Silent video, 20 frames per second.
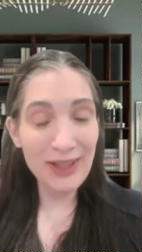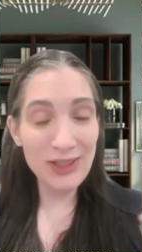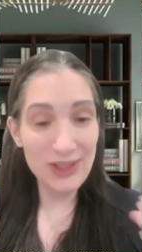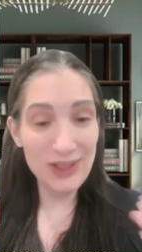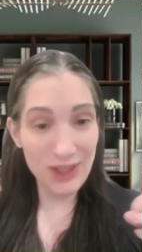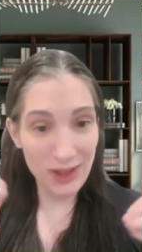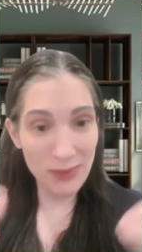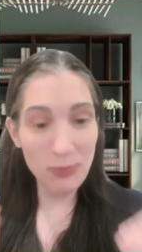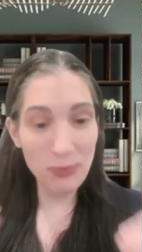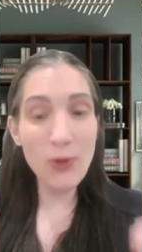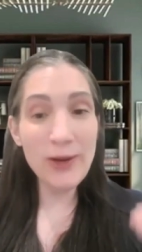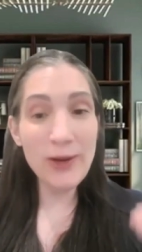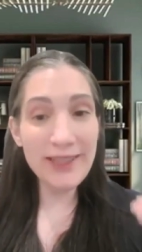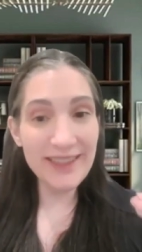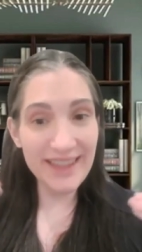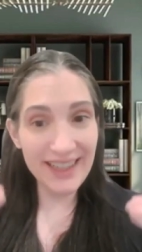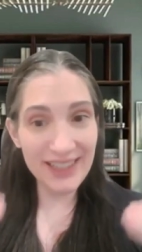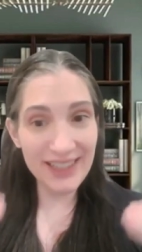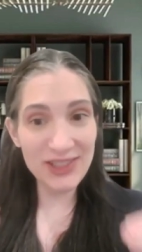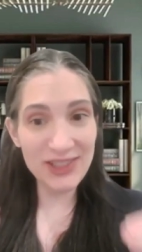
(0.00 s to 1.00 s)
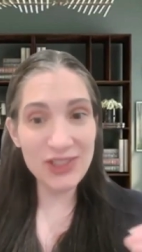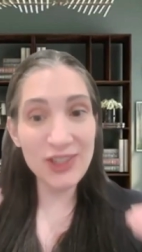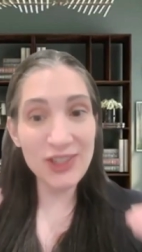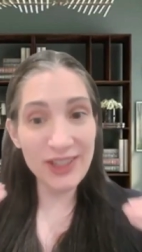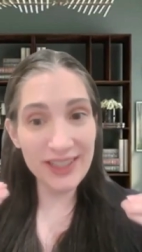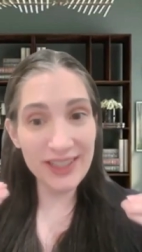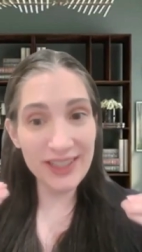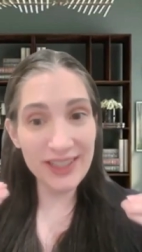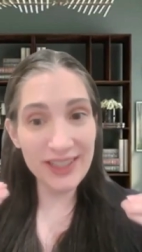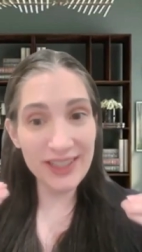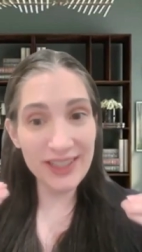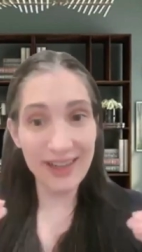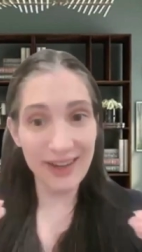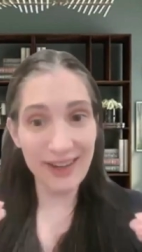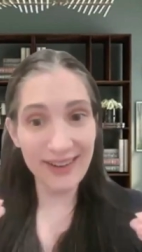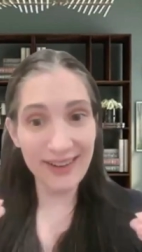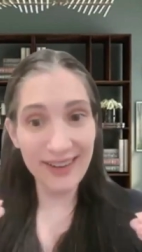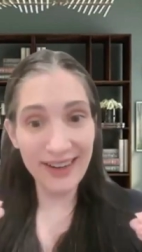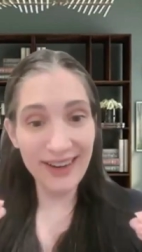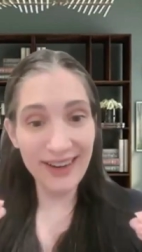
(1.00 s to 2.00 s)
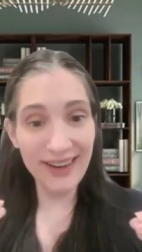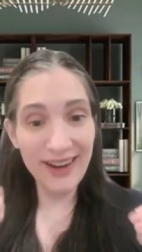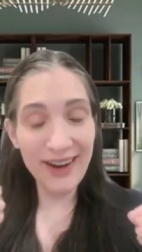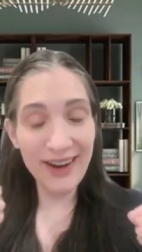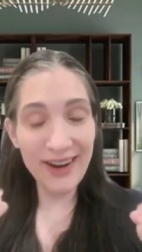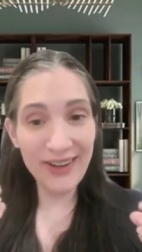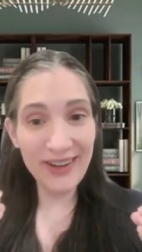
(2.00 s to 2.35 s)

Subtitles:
to the point that it took a sticker. All